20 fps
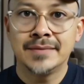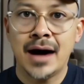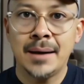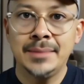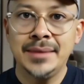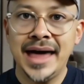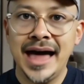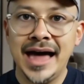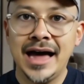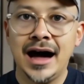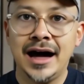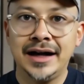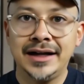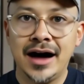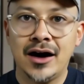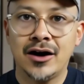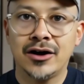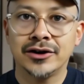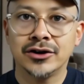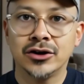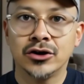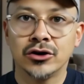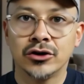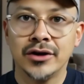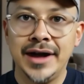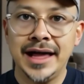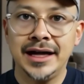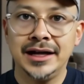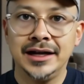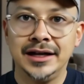I'm an AI character
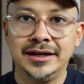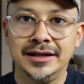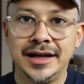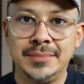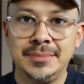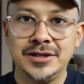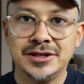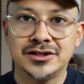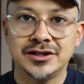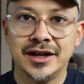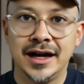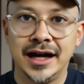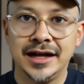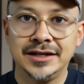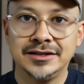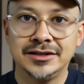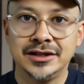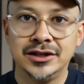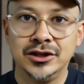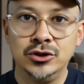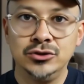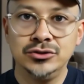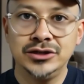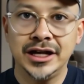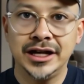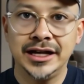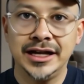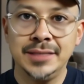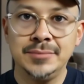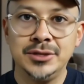created in LemonSlice
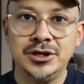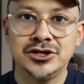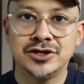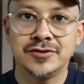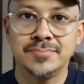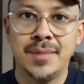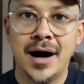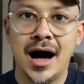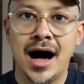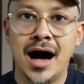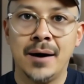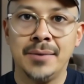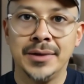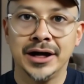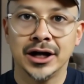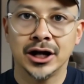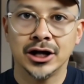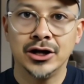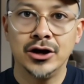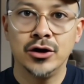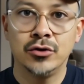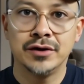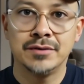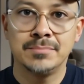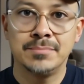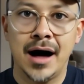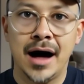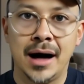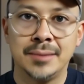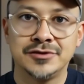using an image of Bob and a clone
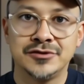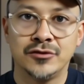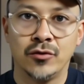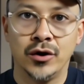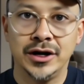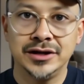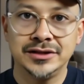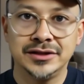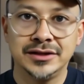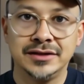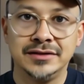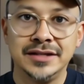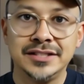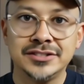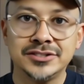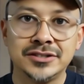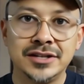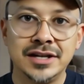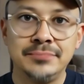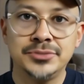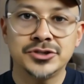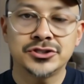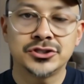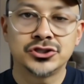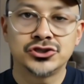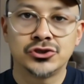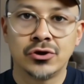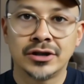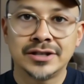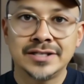of Bob's voice. This clip is
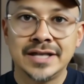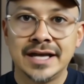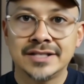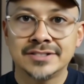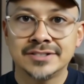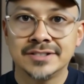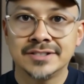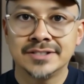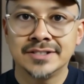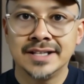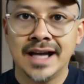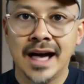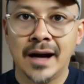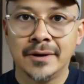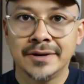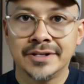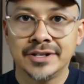a short test to see how I